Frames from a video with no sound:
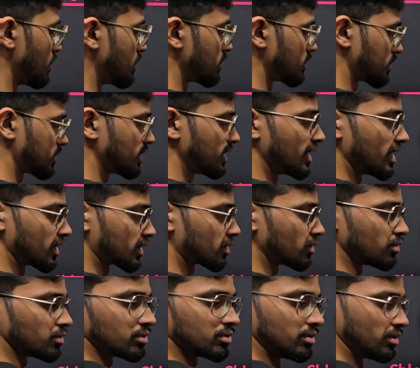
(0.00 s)

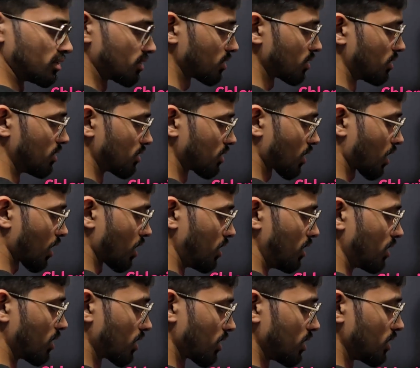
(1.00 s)
Cl2.
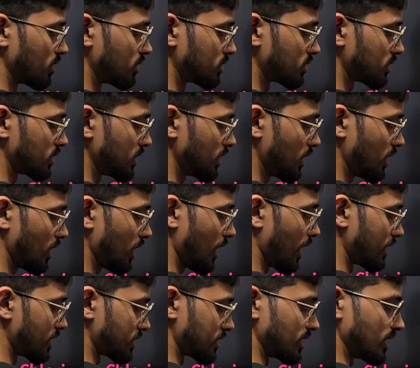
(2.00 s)
Cl
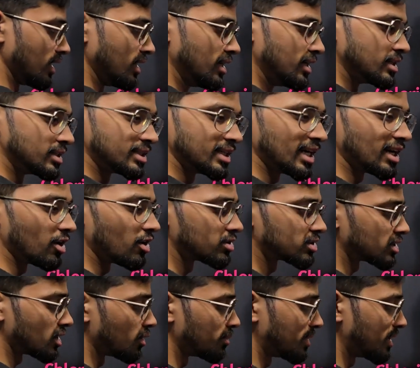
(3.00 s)
and Cl. Cl has
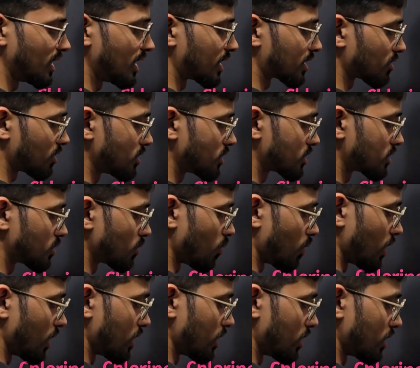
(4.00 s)
how many electrons?
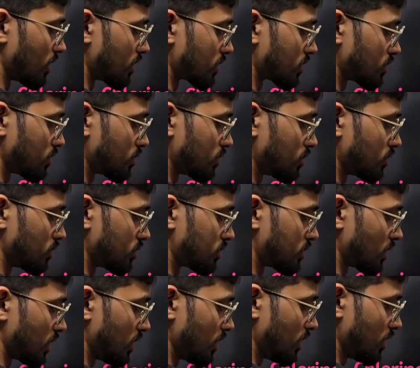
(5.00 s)
1, 2,
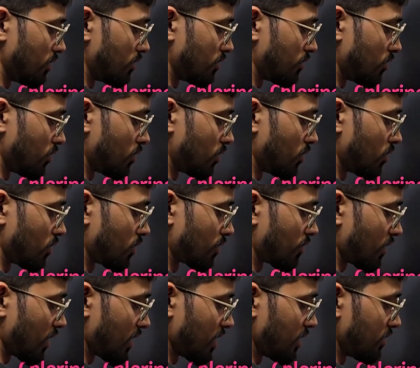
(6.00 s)
3, 4,
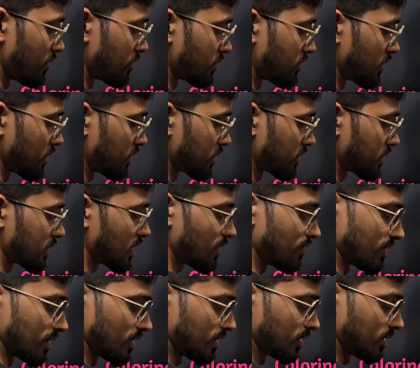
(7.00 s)
5, 6,
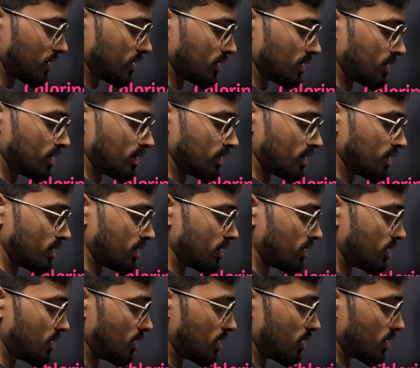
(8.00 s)
7.
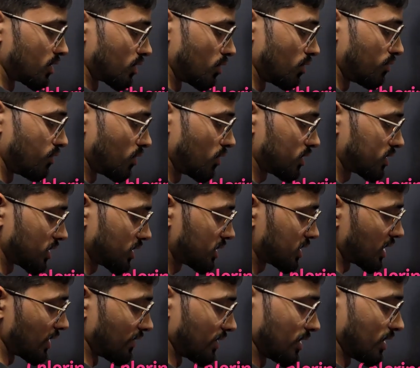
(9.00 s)
2, 4, 6,
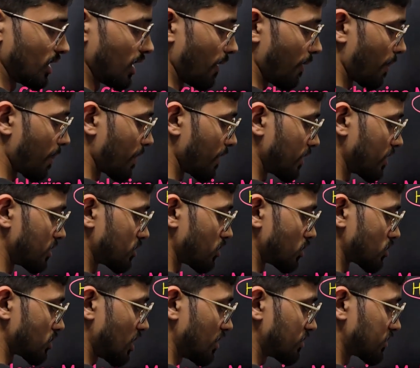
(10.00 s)
7. Yeah. This
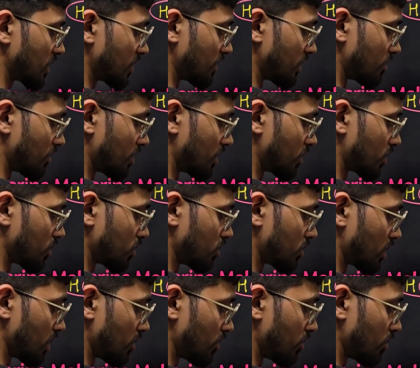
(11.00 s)
also has 7. 1, 2,
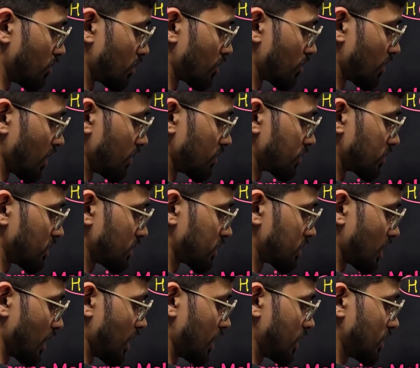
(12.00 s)
3, 4, 5, 6
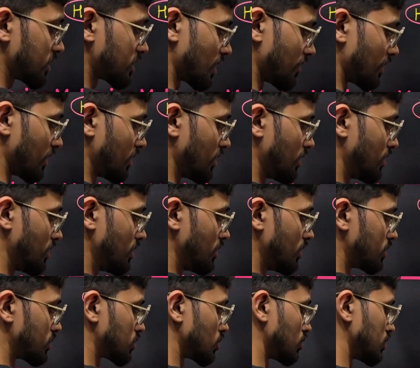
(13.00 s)
and 7.
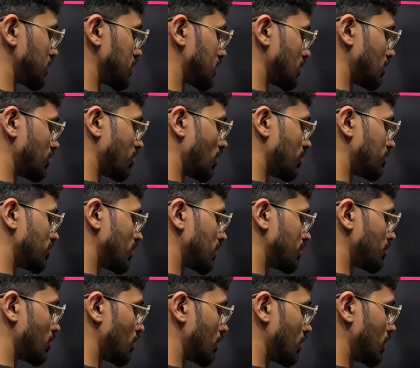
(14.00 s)
So this will form one
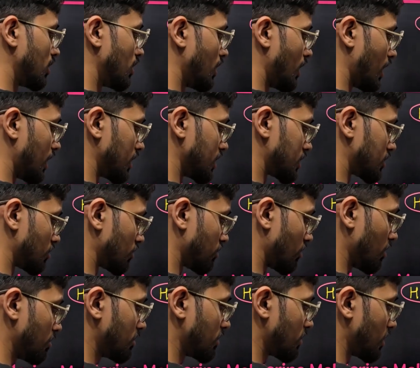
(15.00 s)
bond and this will
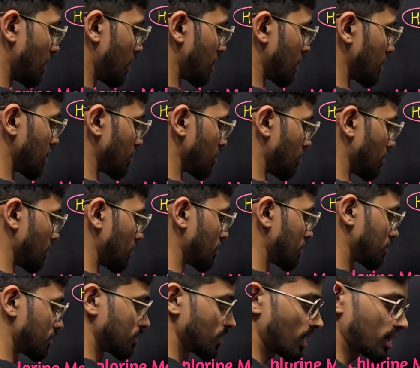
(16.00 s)
form another one.
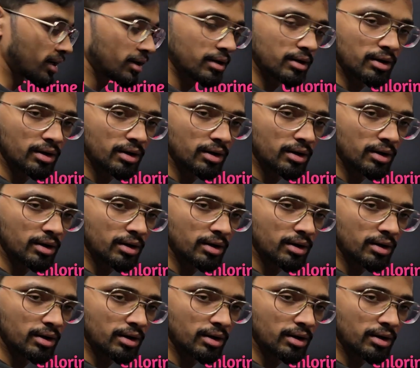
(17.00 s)
Right?